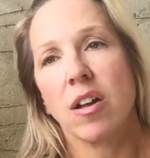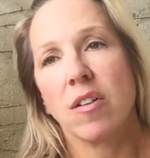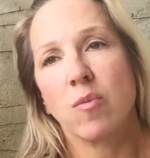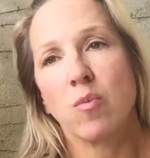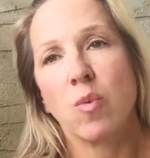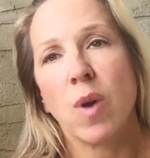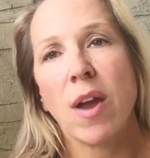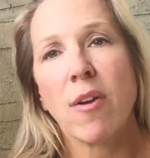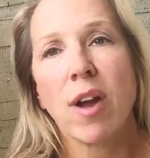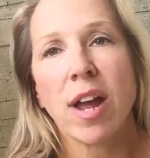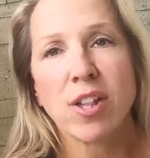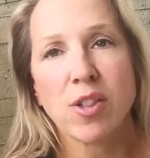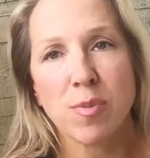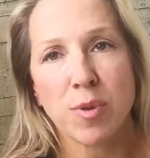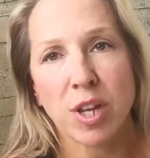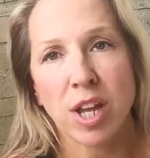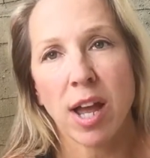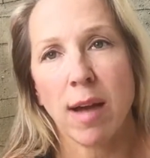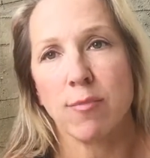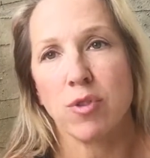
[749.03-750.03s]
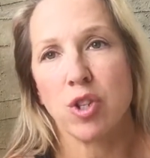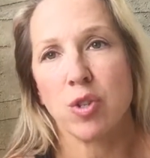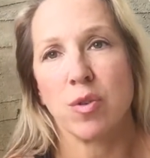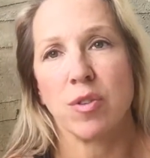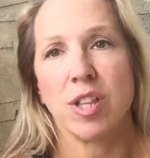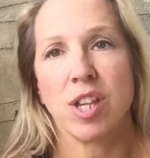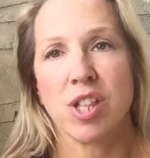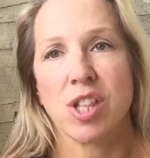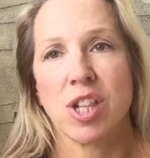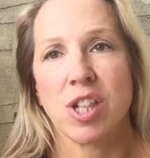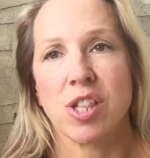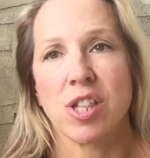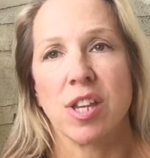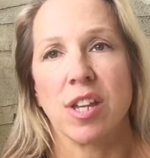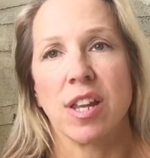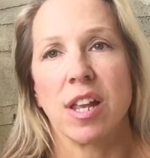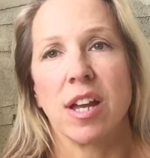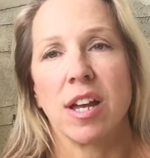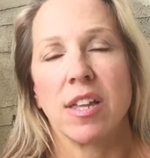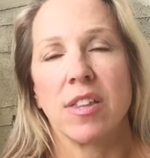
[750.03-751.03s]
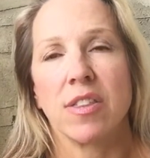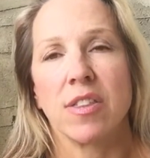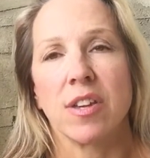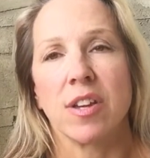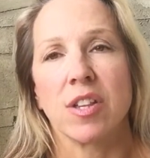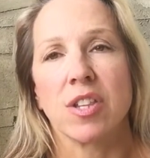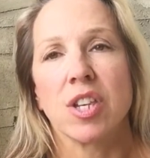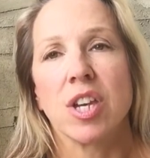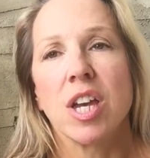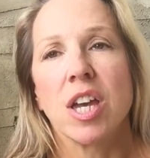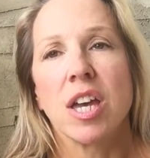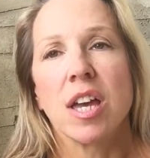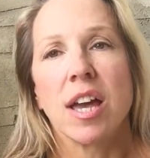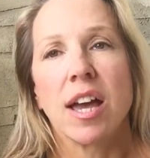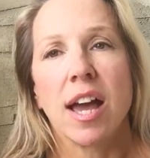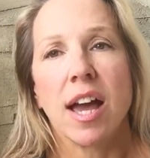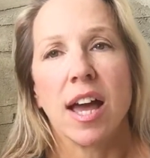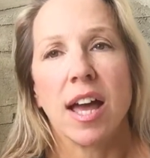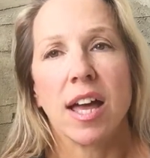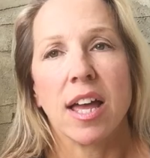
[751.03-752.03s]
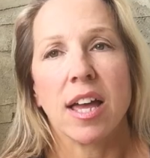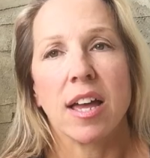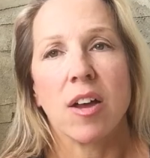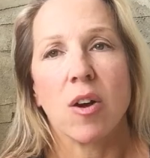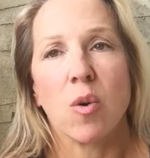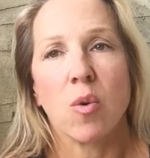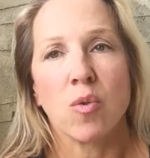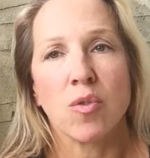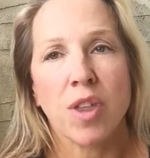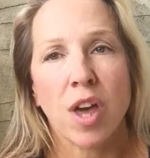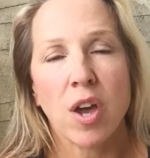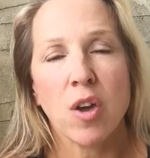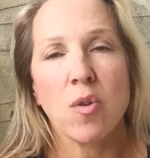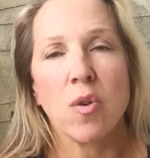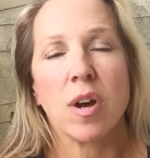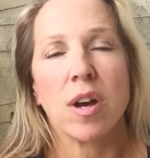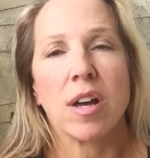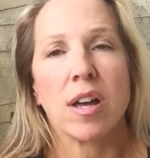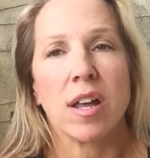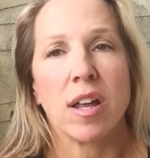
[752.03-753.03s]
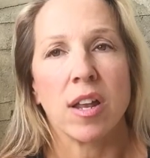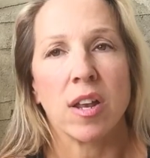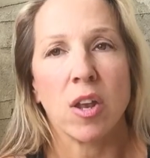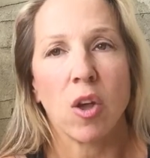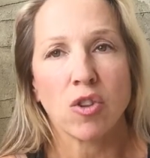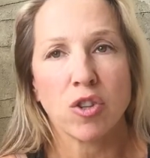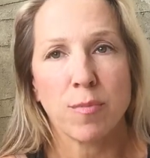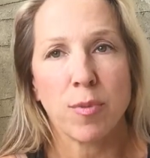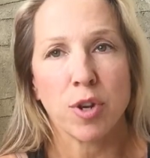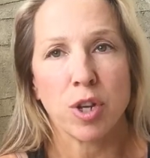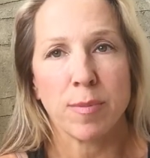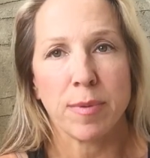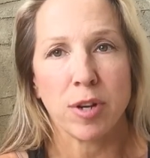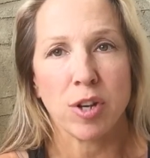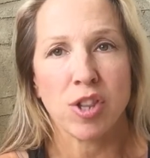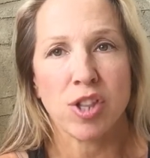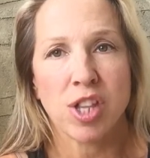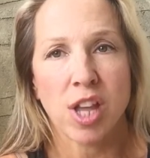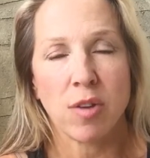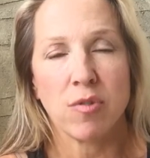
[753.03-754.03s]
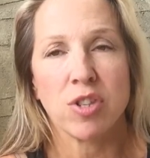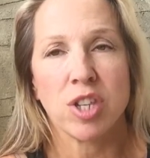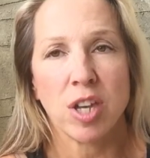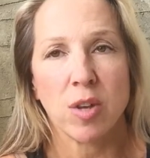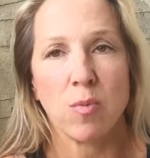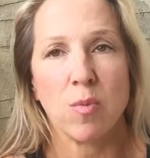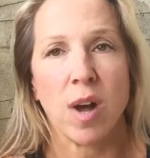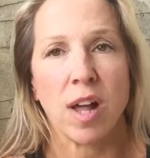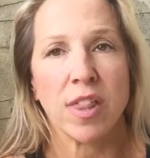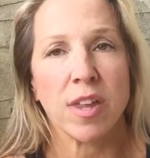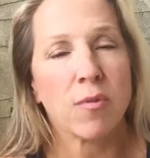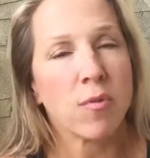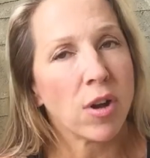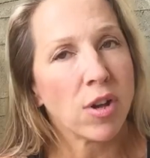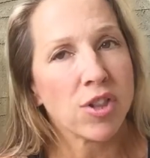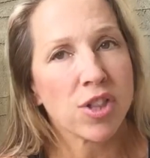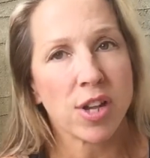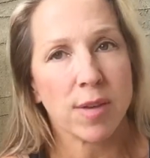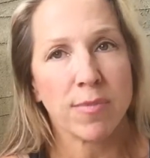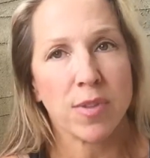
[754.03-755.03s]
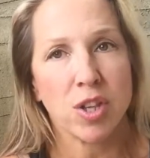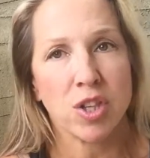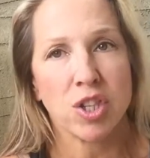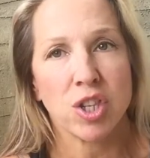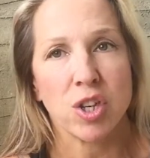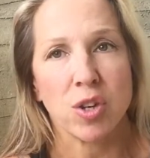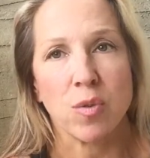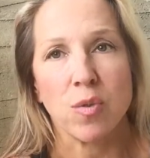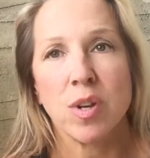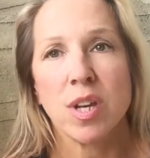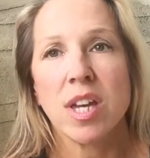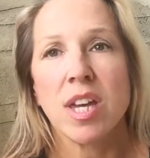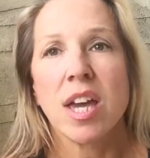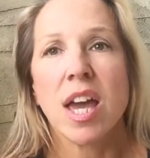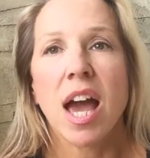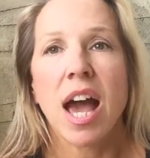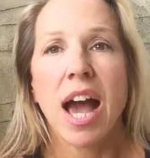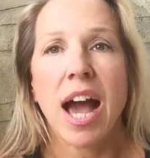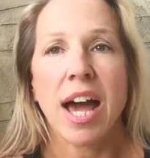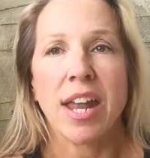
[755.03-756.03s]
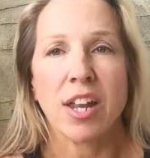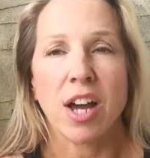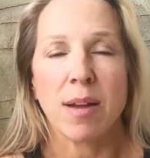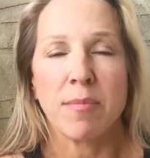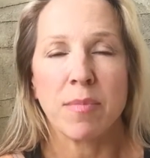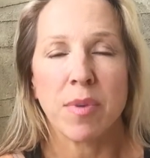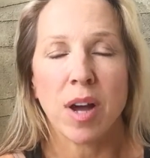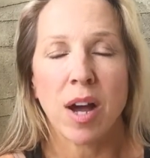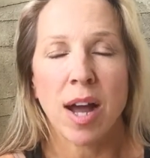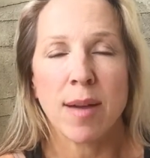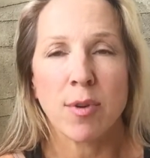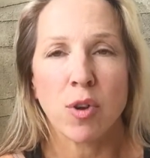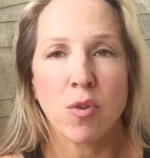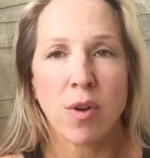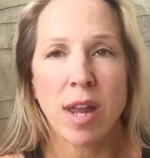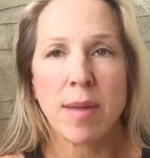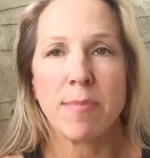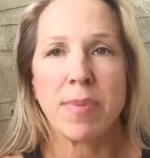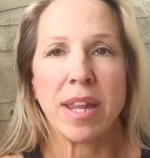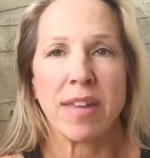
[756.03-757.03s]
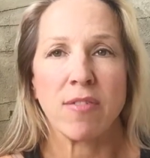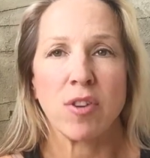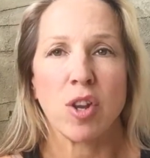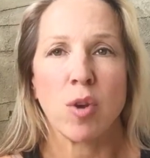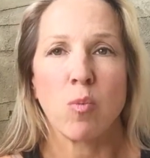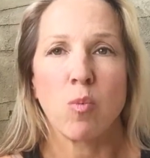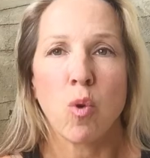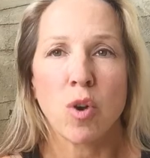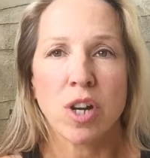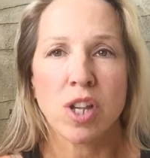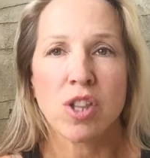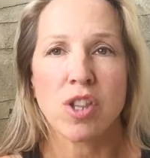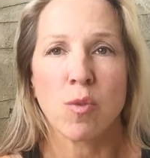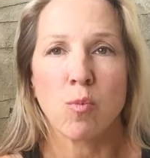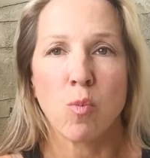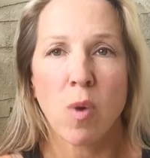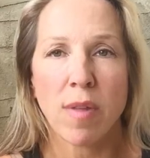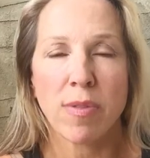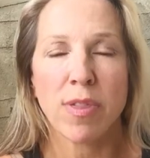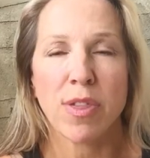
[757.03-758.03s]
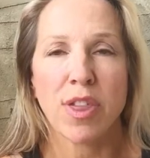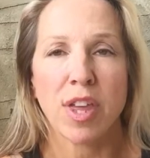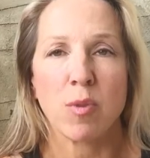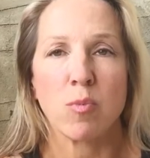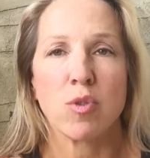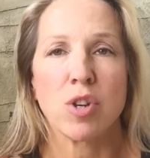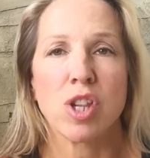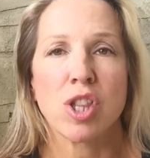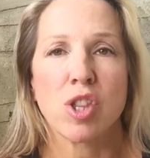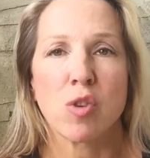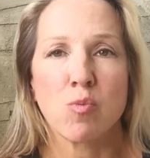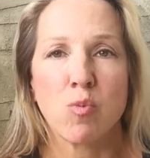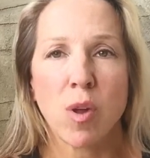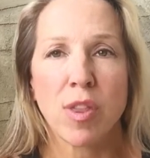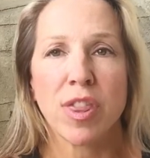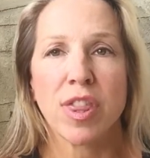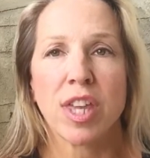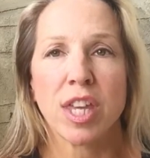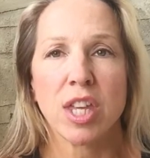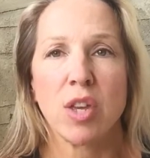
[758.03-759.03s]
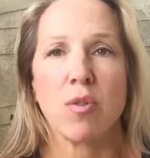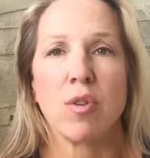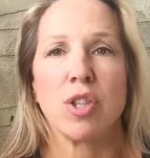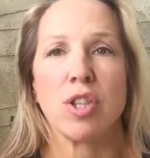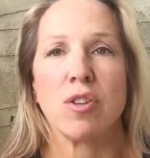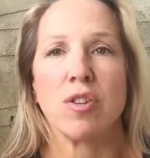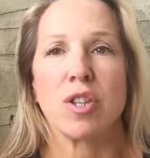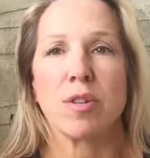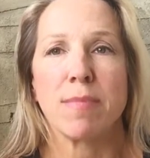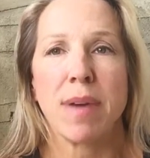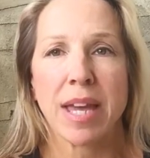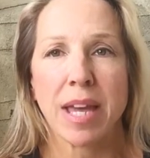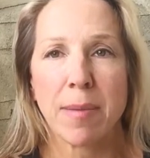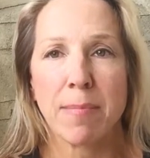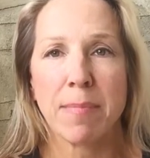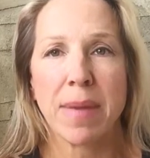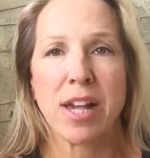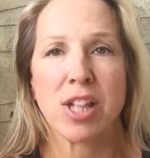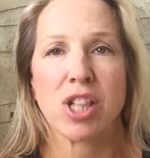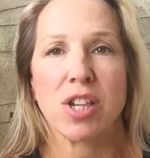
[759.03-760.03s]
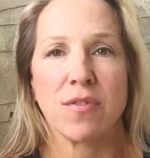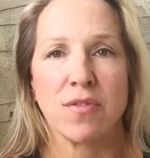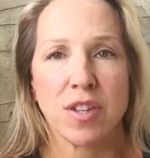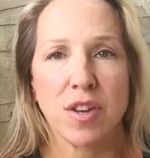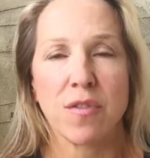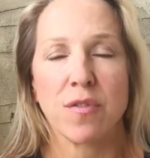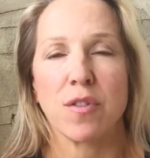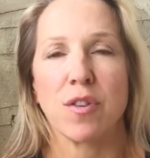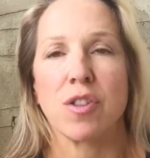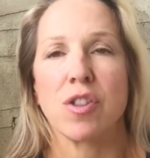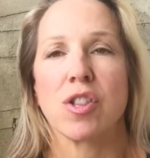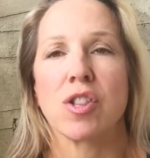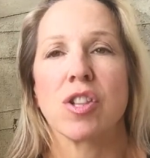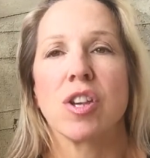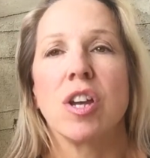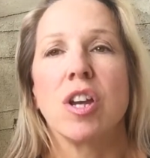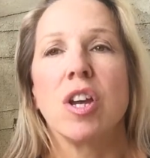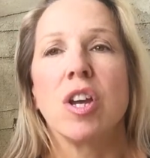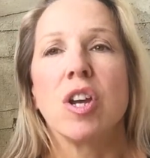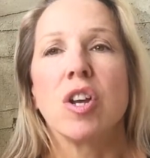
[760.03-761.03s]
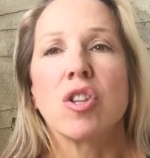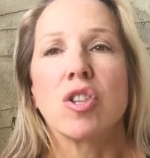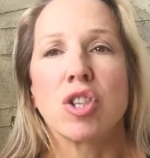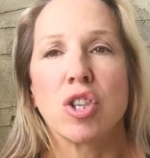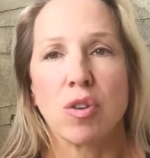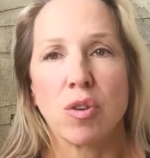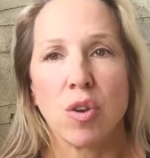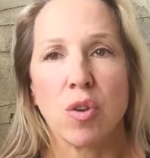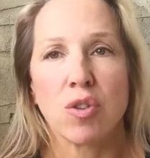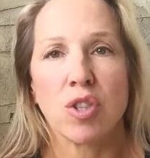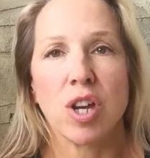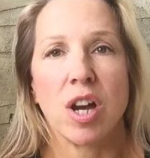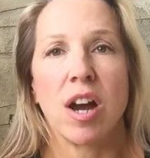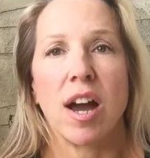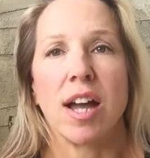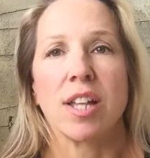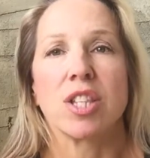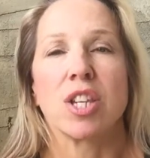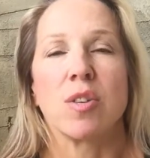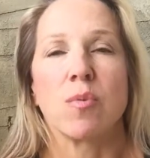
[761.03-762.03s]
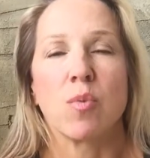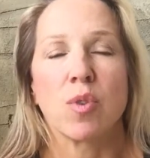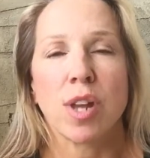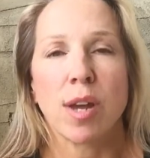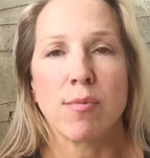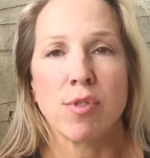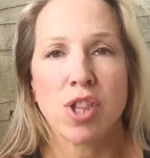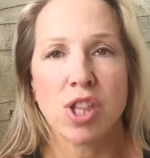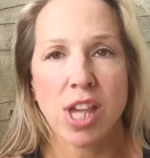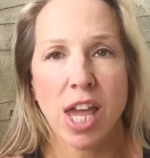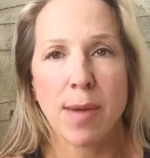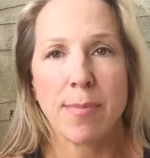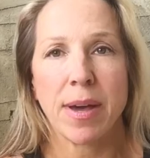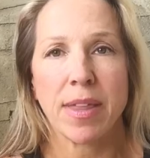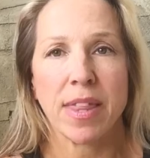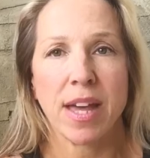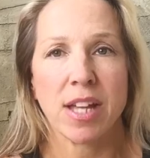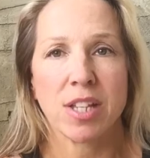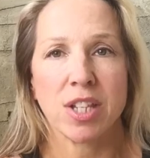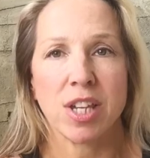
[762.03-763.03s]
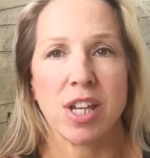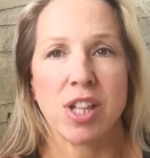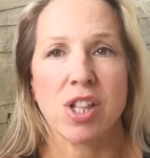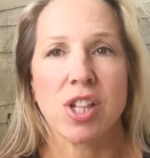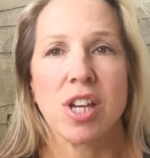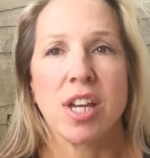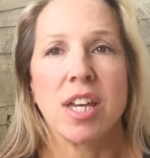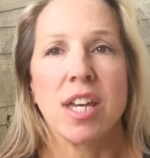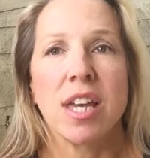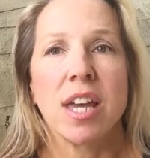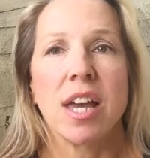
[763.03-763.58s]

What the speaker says: Where I sort of come to on this is that although a lot of bodybuilders don't eat well, there are some that do, and I'm a great believer in what is the one thing you can do to make a massive difference to your diet. And what I would say about that is,